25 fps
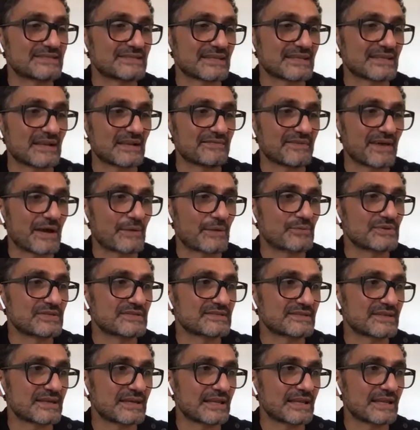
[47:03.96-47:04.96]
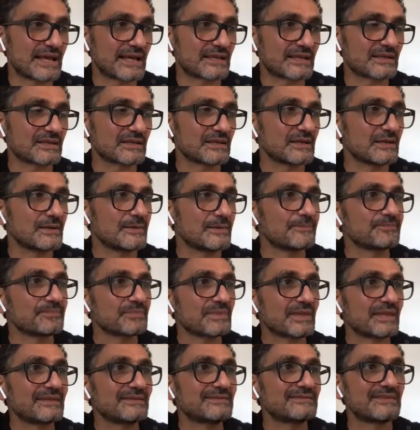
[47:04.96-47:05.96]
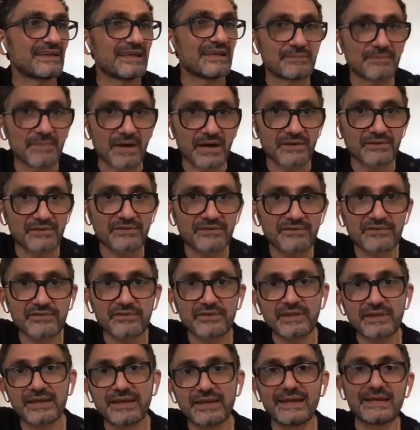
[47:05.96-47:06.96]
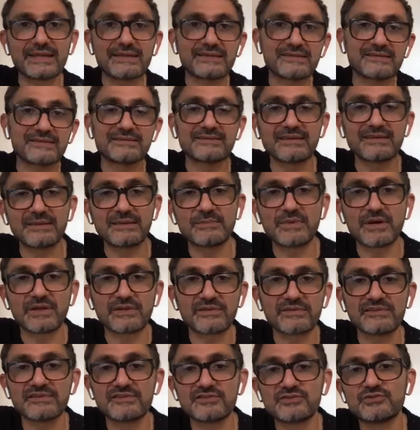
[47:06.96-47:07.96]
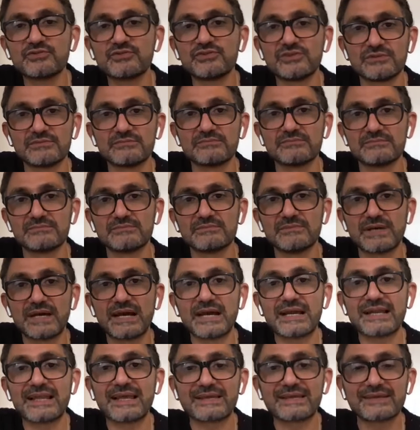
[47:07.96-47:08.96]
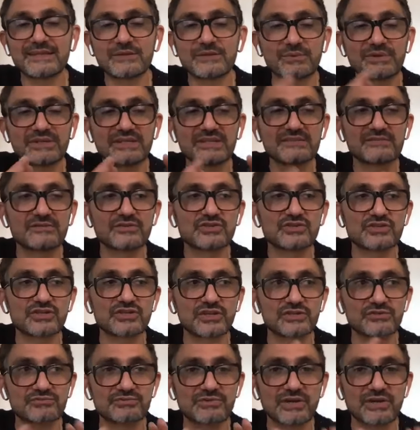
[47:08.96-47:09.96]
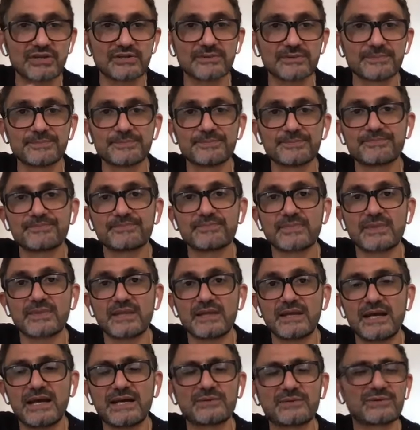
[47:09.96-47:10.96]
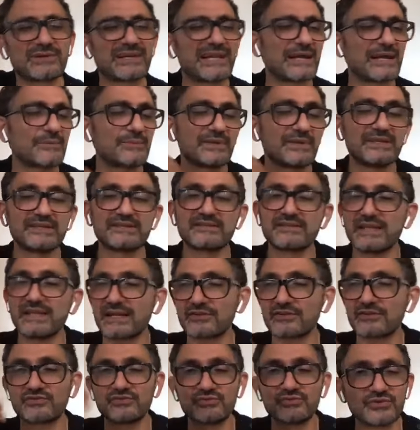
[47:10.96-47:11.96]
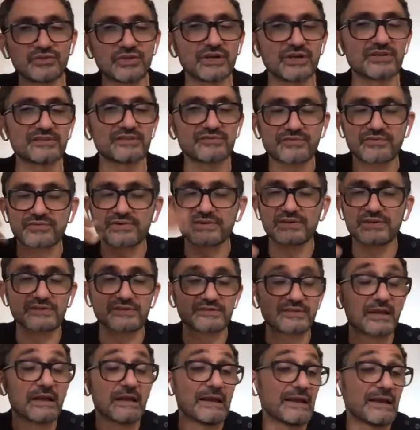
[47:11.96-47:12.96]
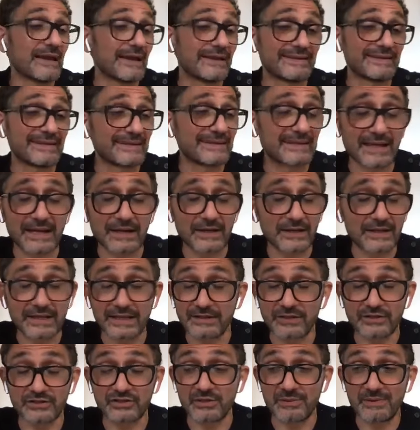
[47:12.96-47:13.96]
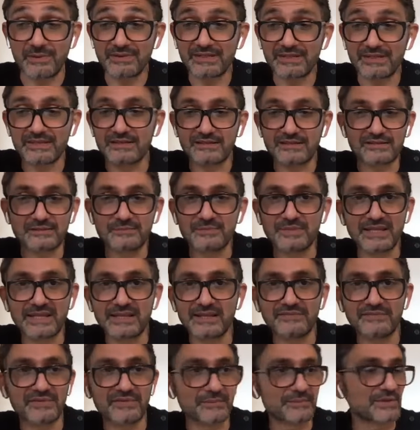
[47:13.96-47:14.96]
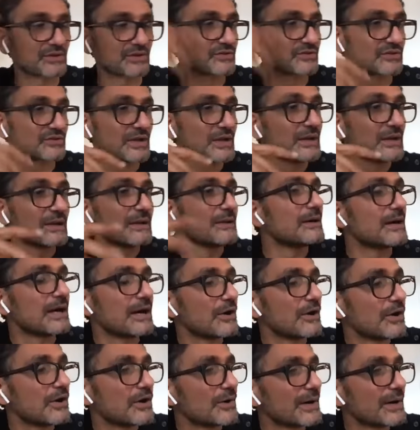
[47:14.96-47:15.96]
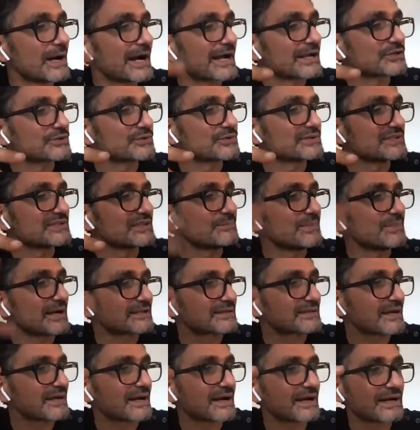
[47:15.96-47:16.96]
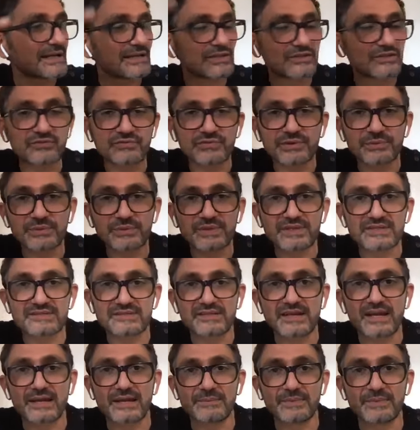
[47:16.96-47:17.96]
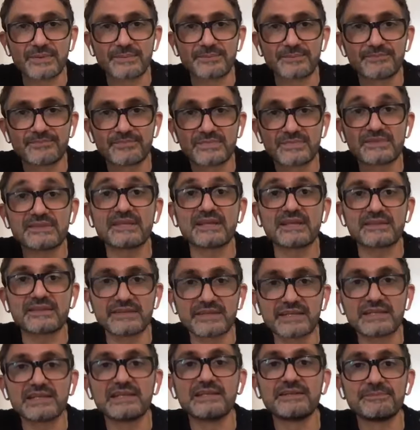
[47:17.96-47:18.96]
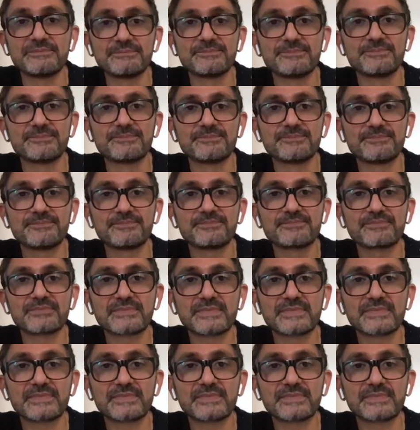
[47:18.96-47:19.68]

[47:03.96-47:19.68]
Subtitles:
the scent itself, I would say like 10 months, 8-10 months is good. I like it when it's a short run. I don't like when it's like 2 years, 3 years, and on top of it, it doesn't mean anything because I created Baccarat in 3 weeks' time. Technically,